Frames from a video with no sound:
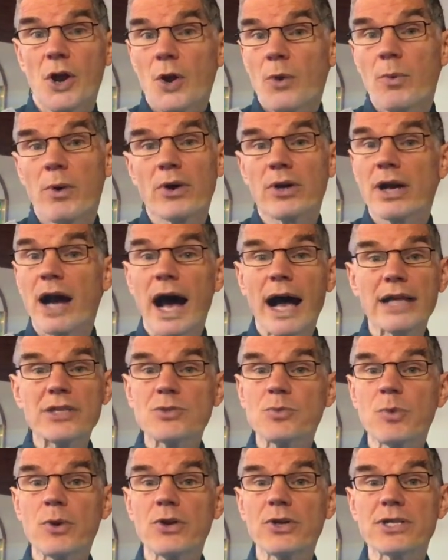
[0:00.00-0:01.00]
where
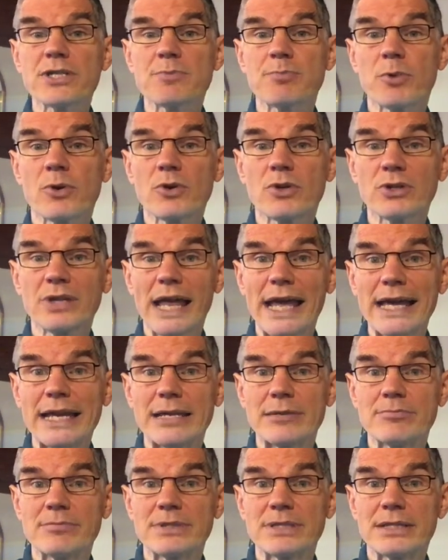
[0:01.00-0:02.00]
God's word is
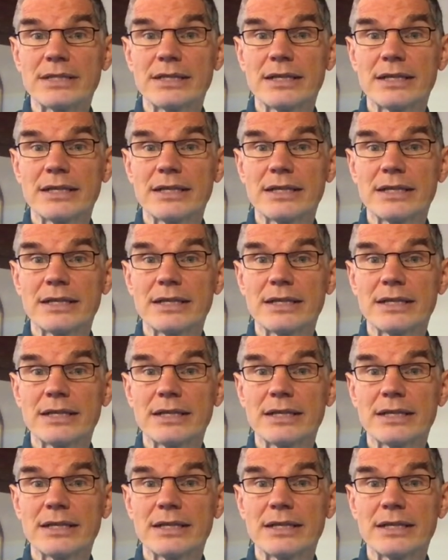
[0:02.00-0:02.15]
proclaimed.